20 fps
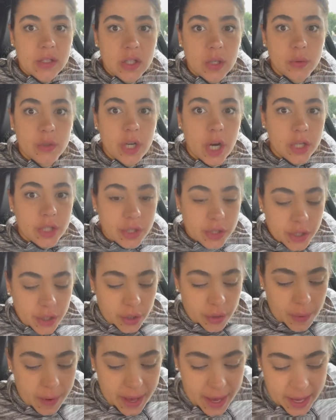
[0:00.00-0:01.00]
so Josh is going
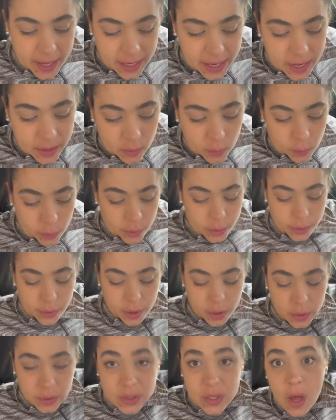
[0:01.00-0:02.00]
to go ahead and order
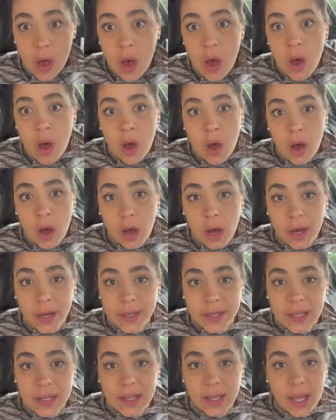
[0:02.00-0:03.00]
those
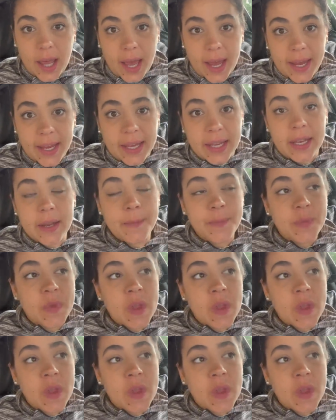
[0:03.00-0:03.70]
online.